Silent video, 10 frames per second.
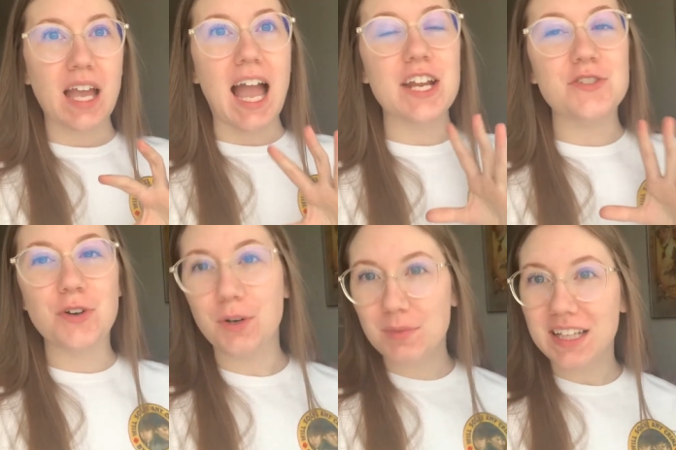I
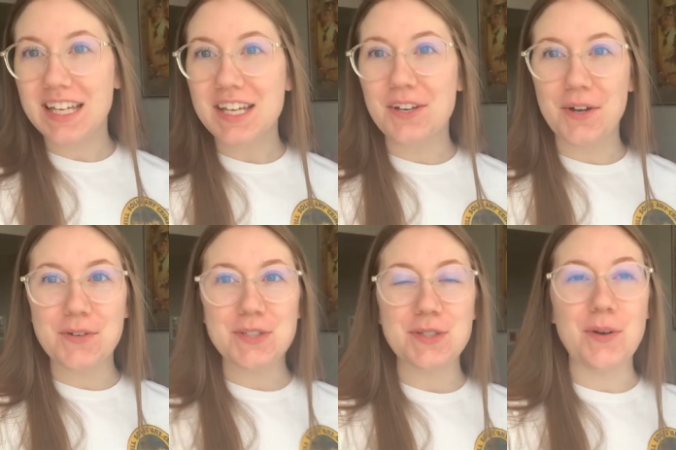normally go
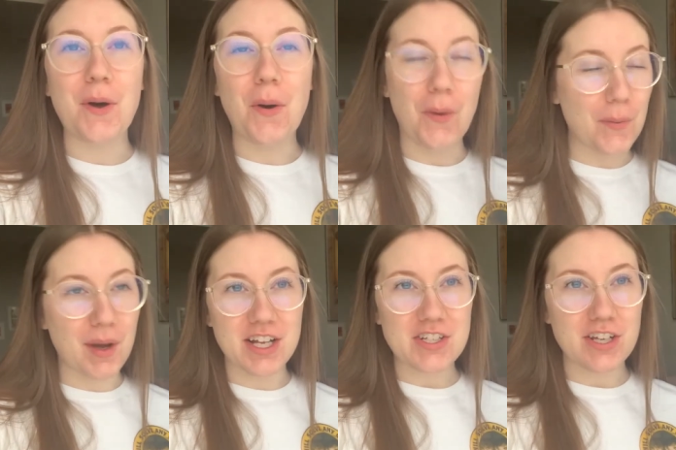to a whole
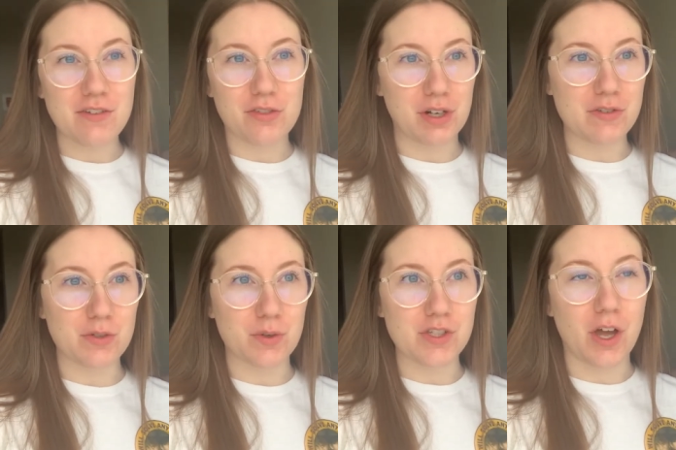bunch of thrift
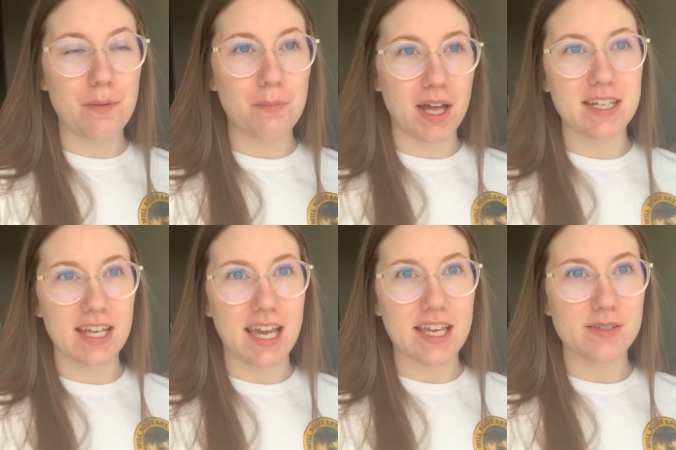stores on
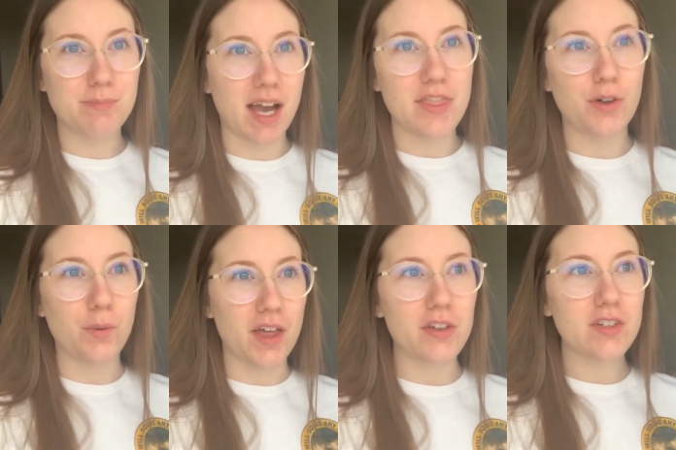Mondays, but the
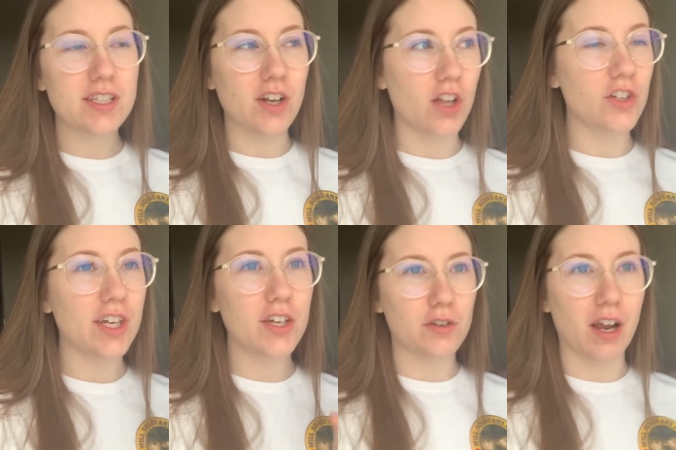weather is not
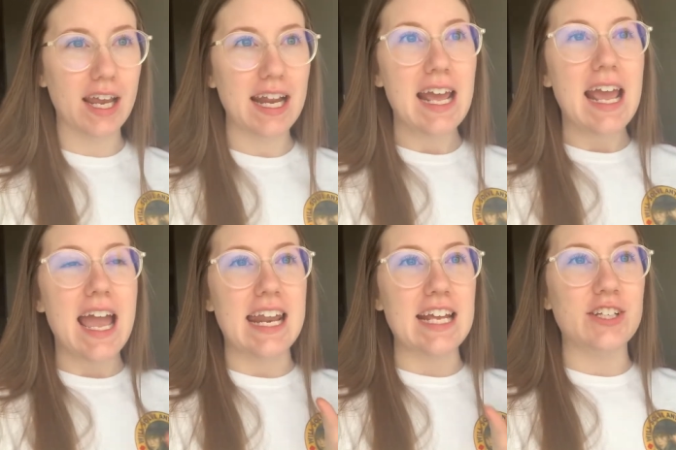looking great
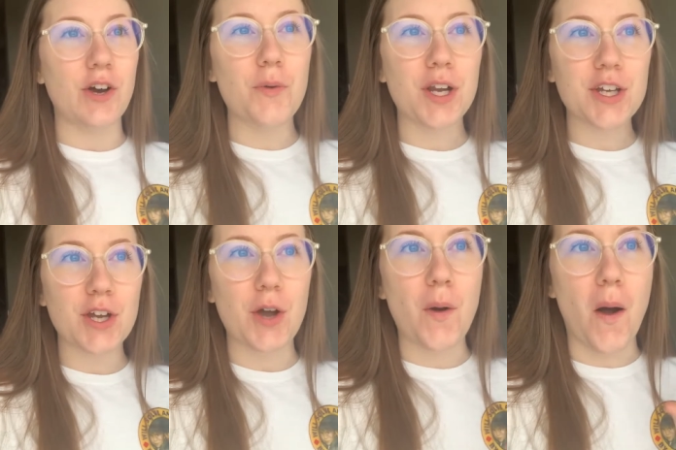and I don't wanna
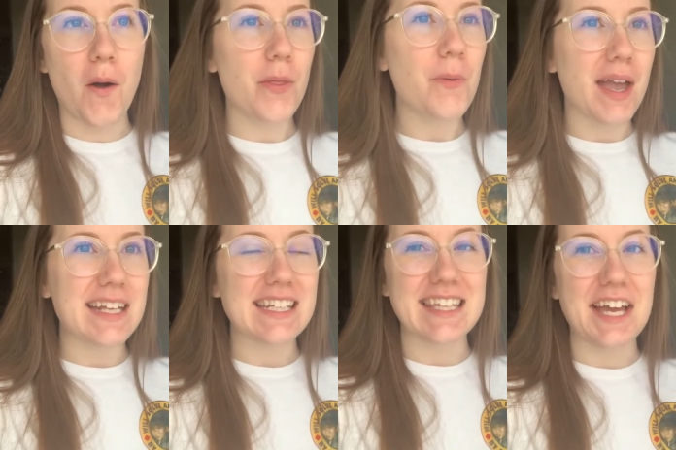go all the way
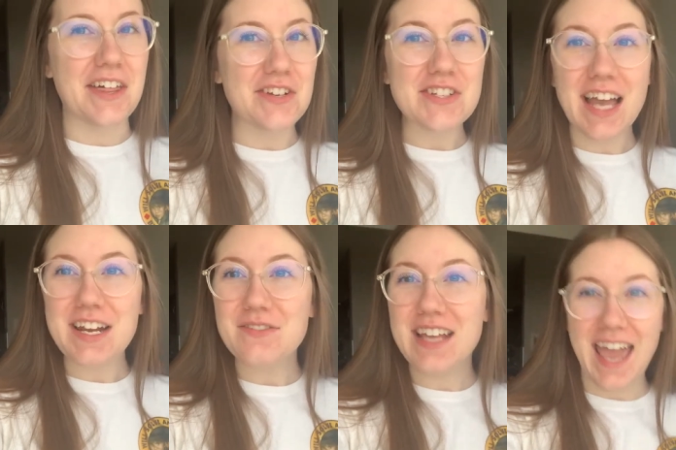to the other side
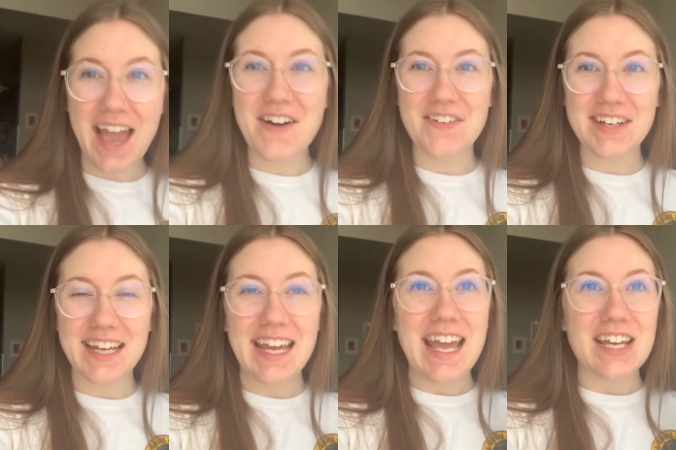of town
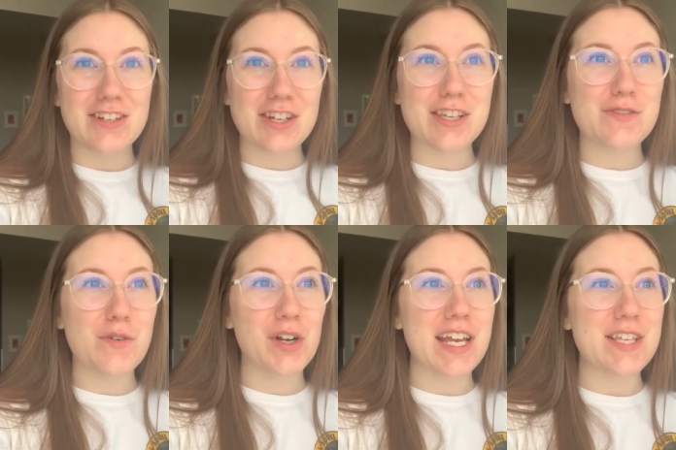just
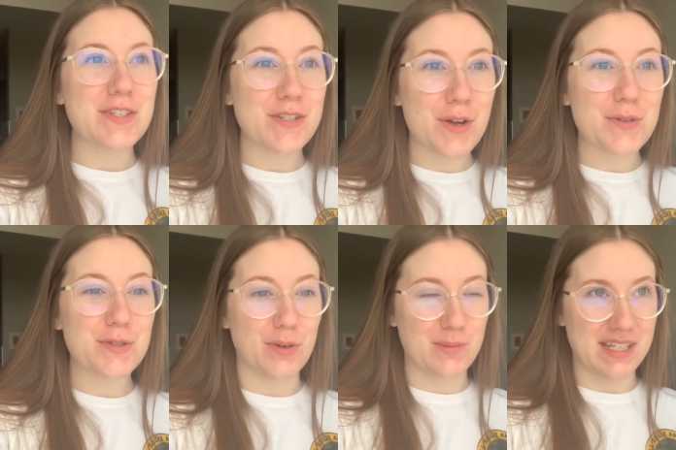for a
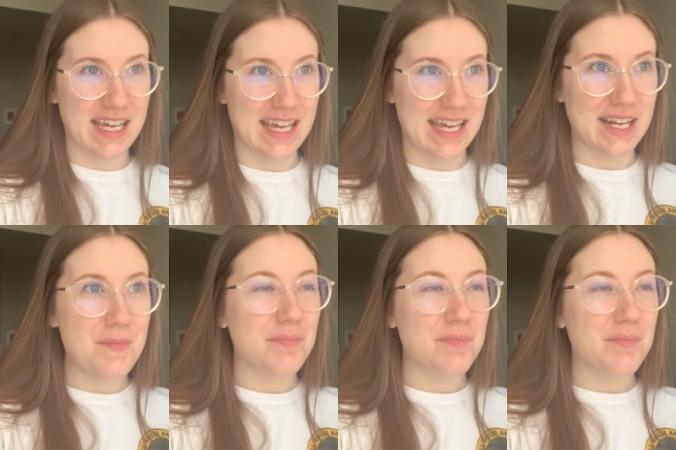snowstorm to hit.